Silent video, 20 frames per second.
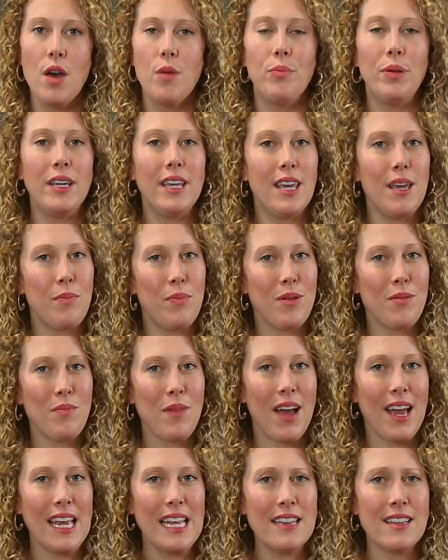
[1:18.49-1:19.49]
But keep in
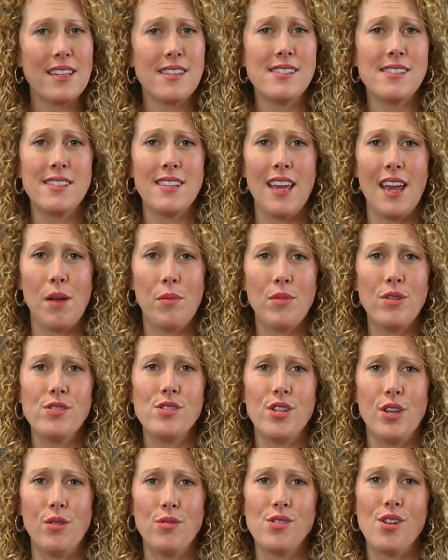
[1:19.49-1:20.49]
mind that
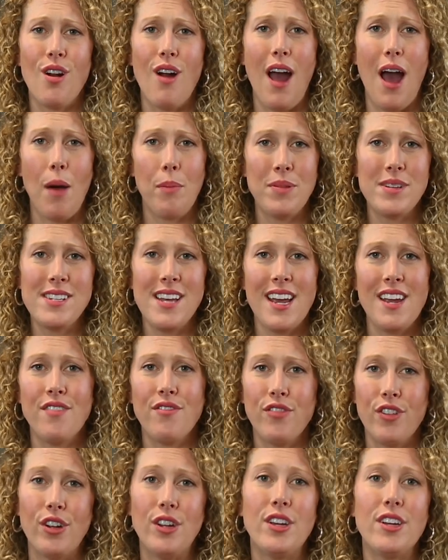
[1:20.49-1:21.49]
scammers use our
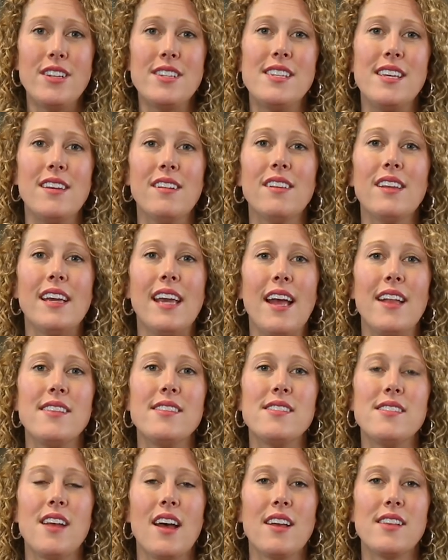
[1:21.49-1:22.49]
appetite for a good deal
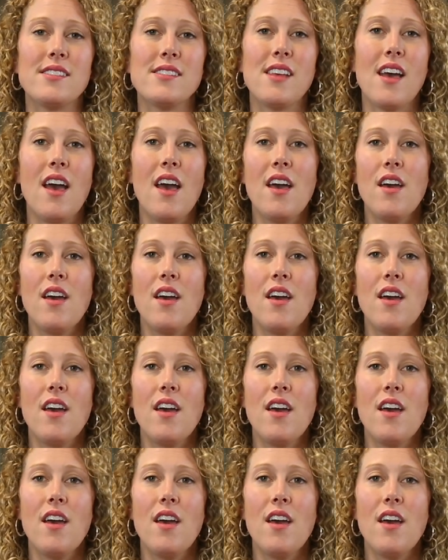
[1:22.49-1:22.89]
against us.